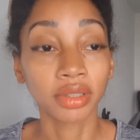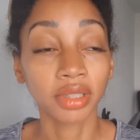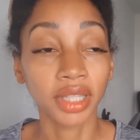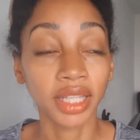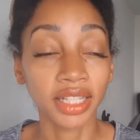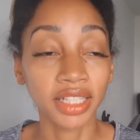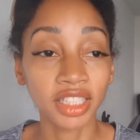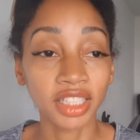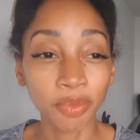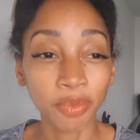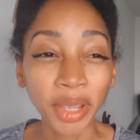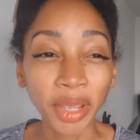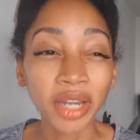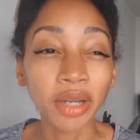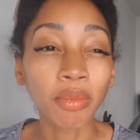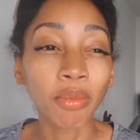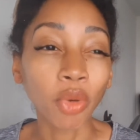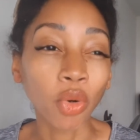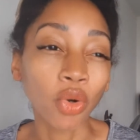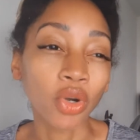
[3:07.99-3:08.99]
They
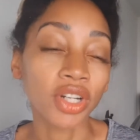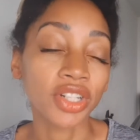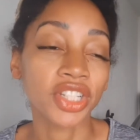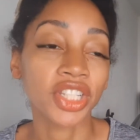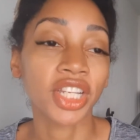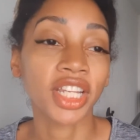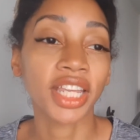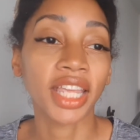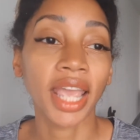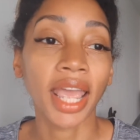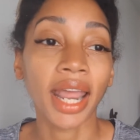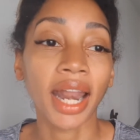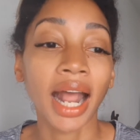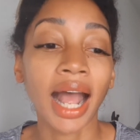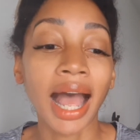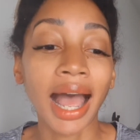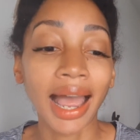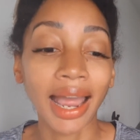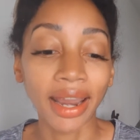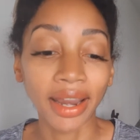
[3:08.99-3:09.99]
spend more to get
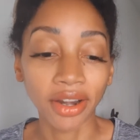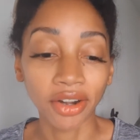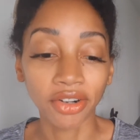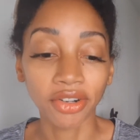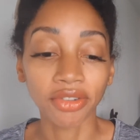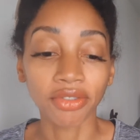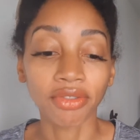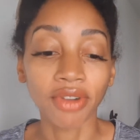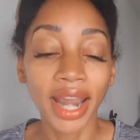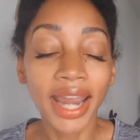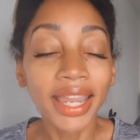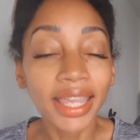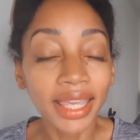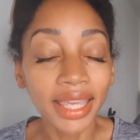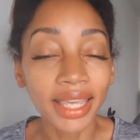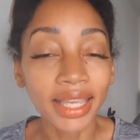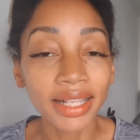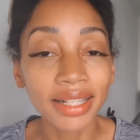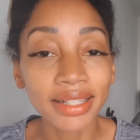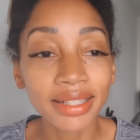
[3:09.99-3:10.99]
higher
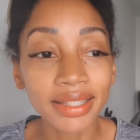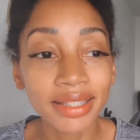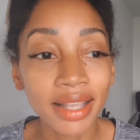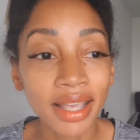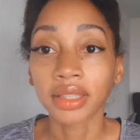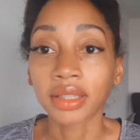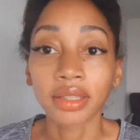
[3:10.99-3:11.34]
rankings.